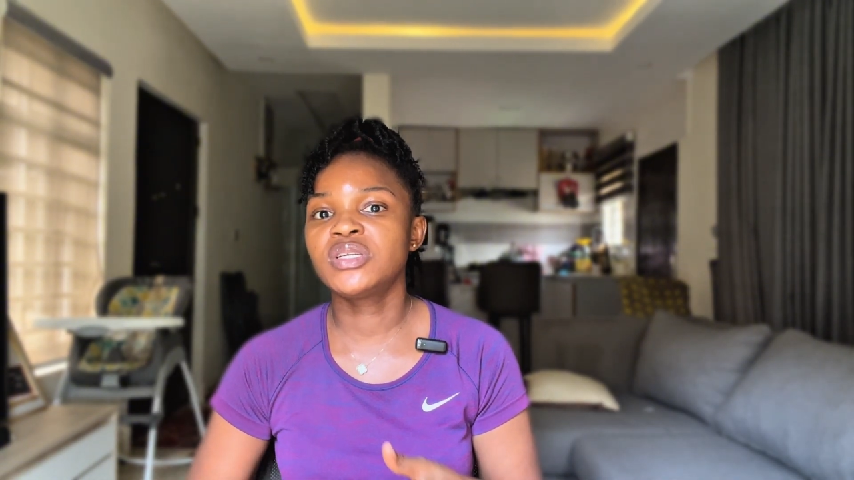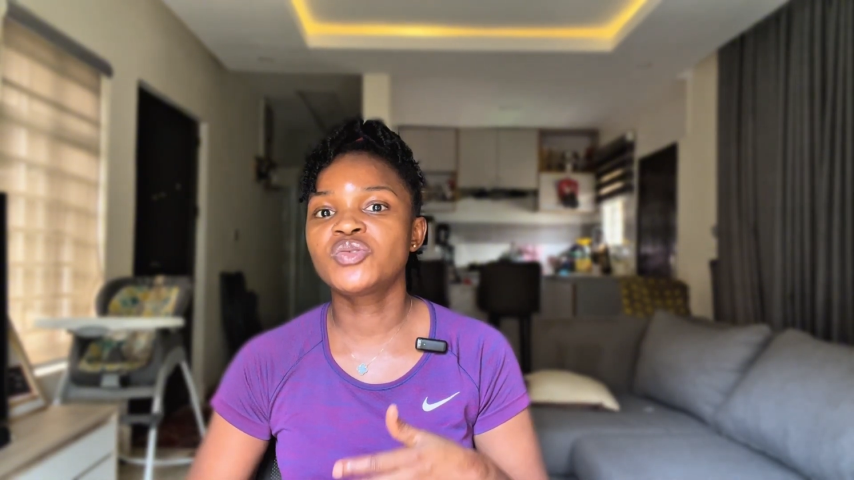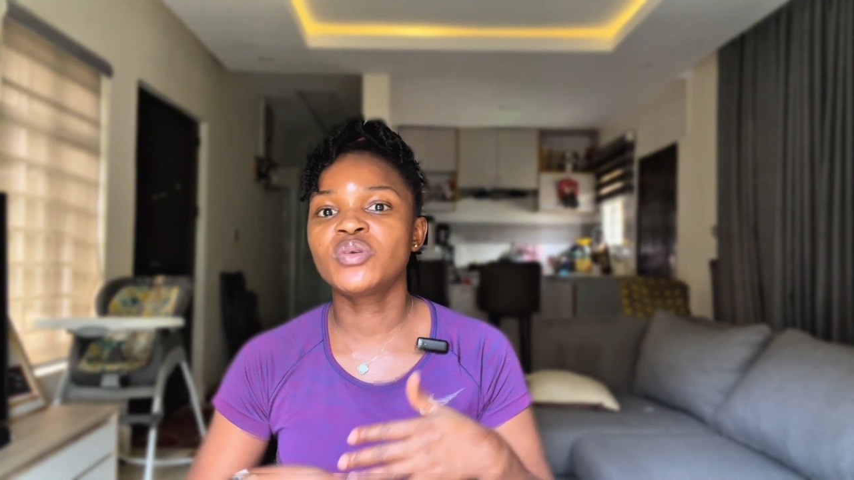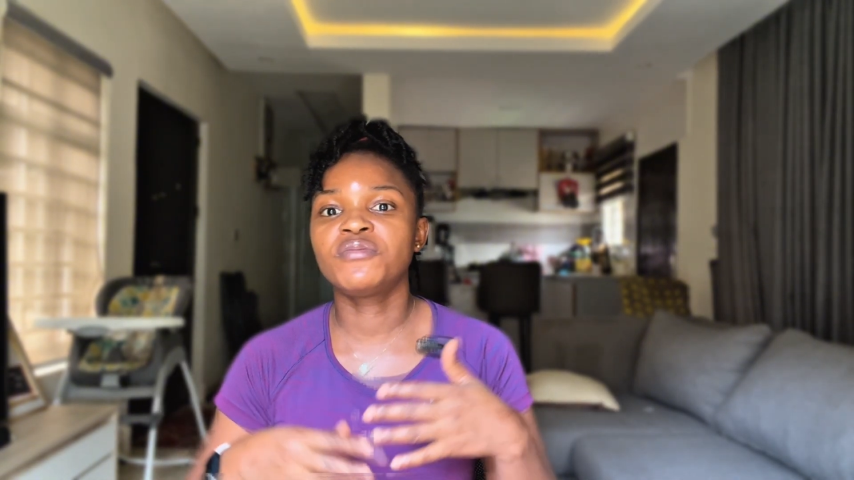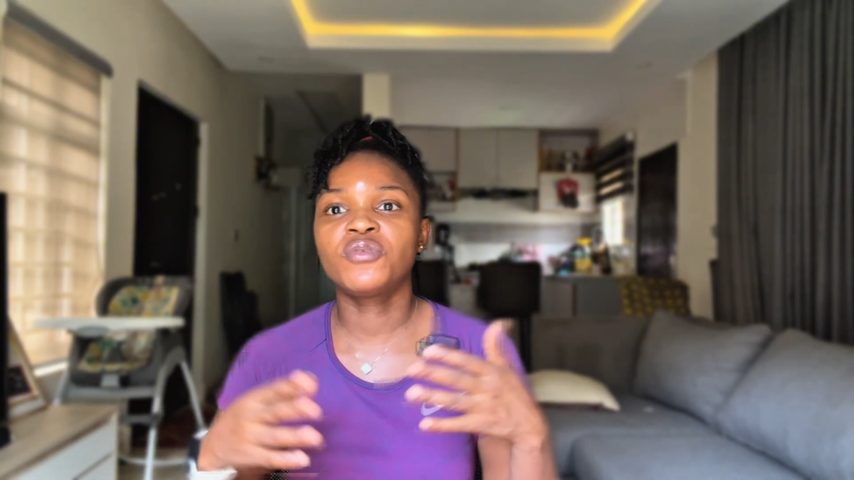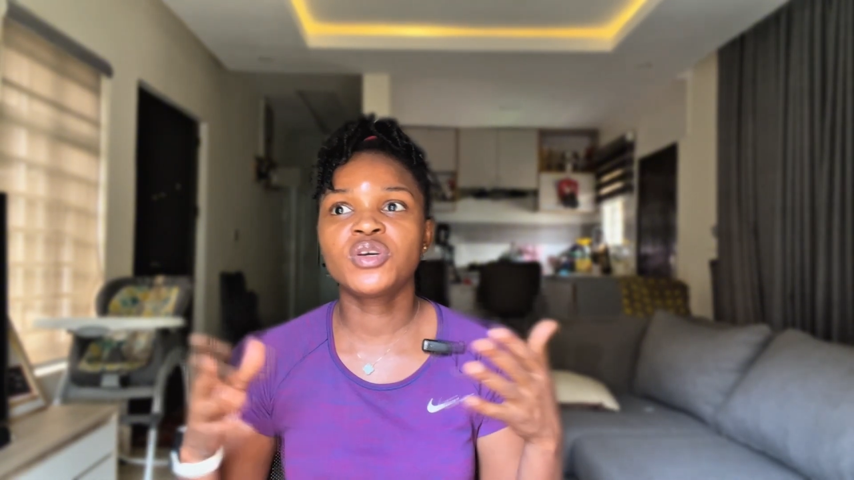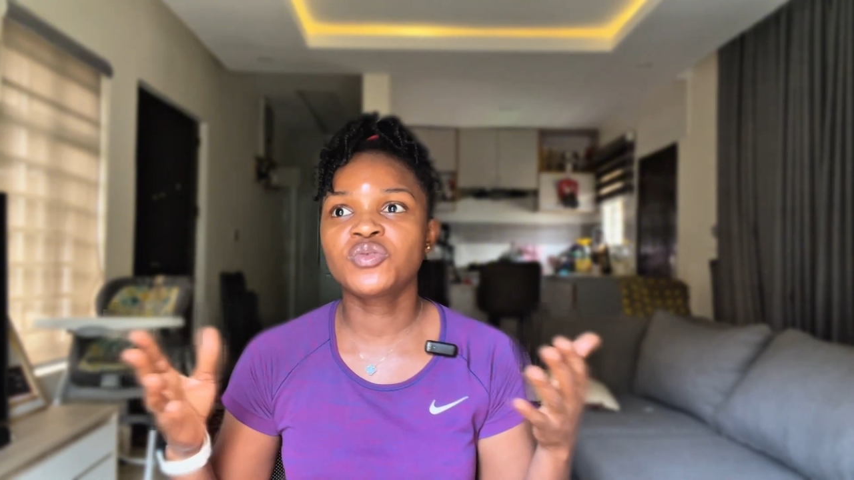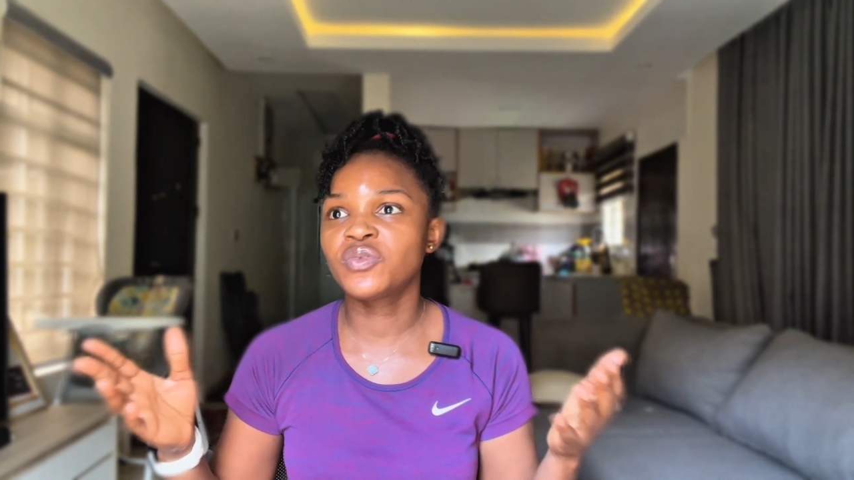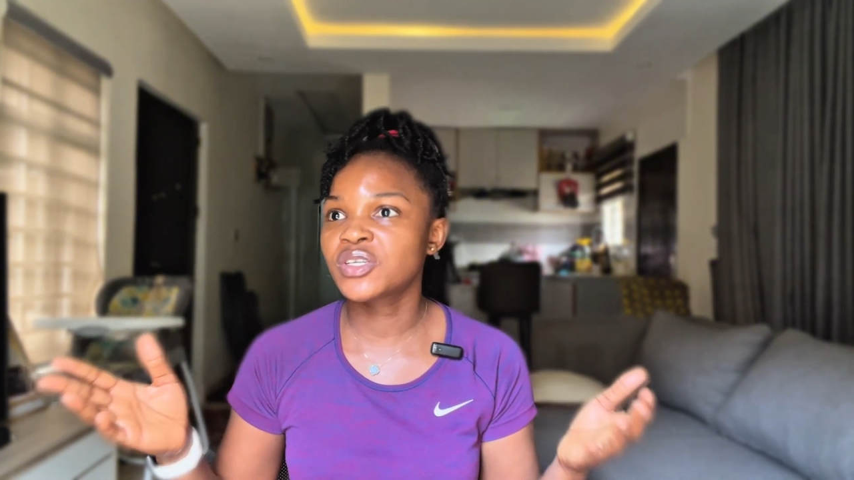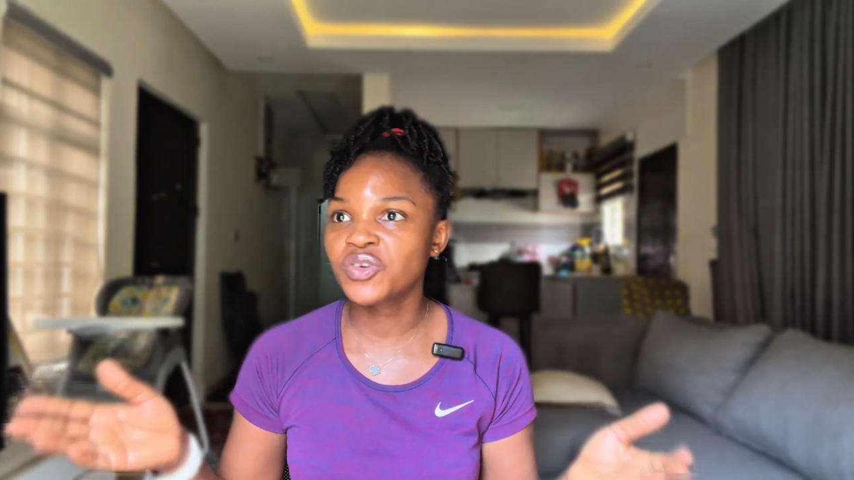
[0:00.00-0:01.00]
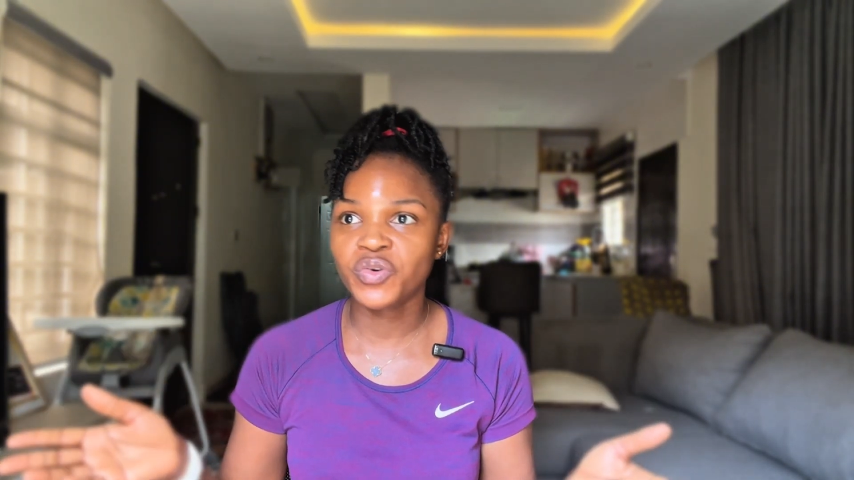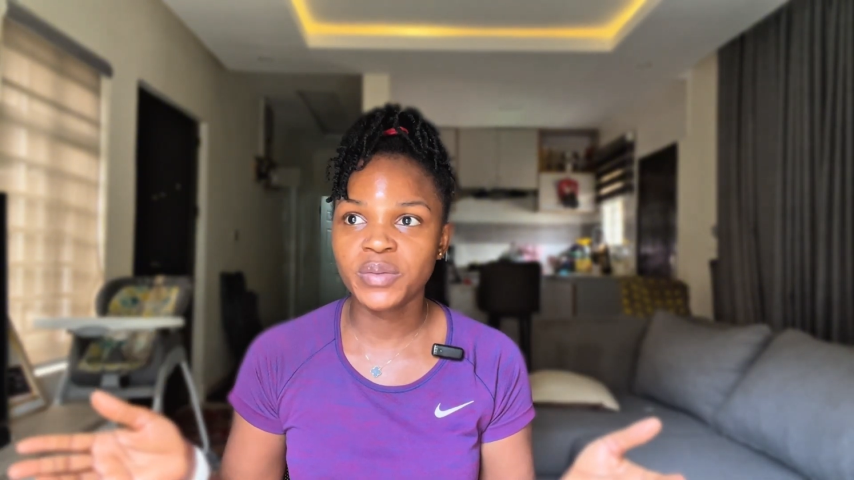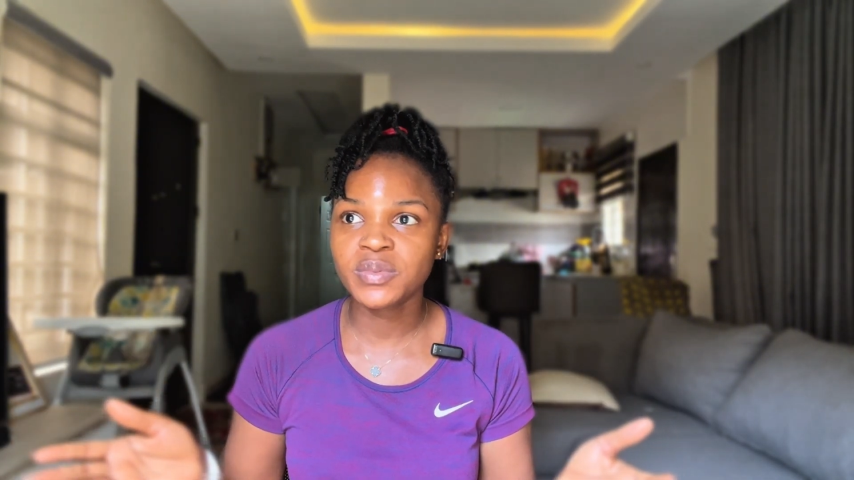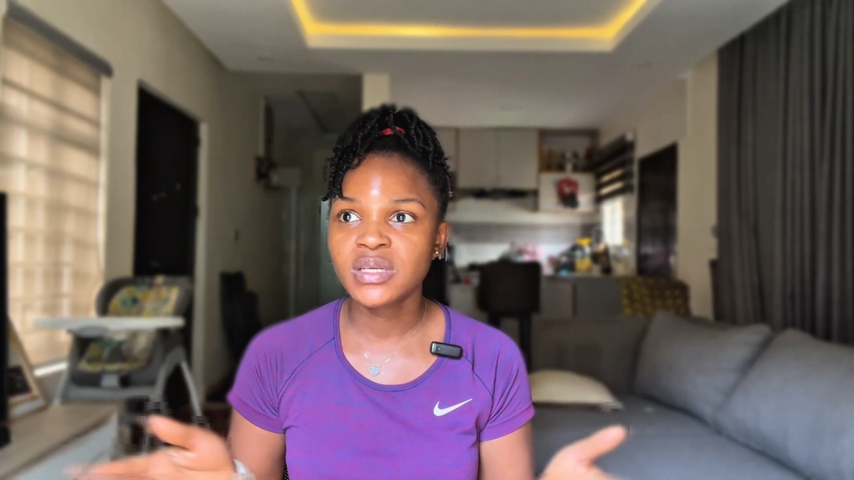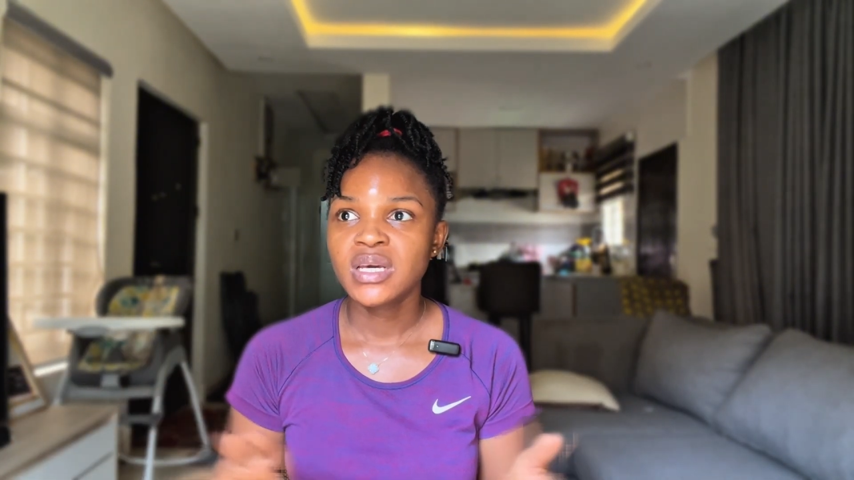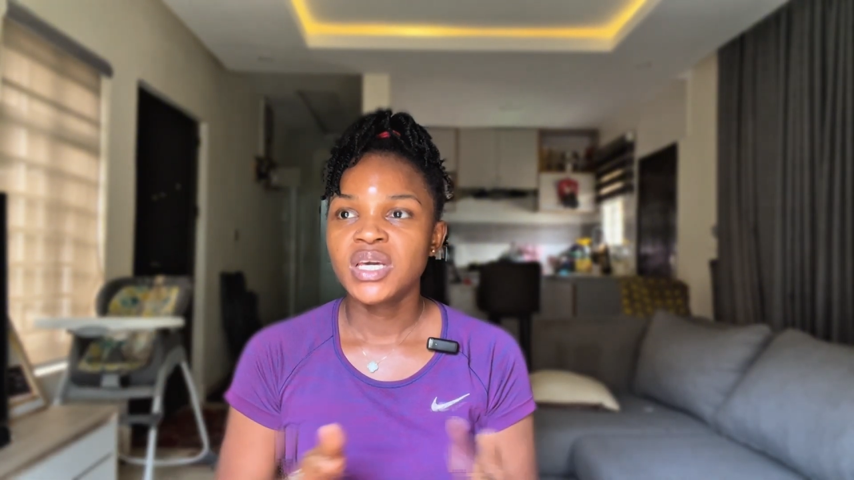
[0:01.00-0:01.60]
into a voiceover script,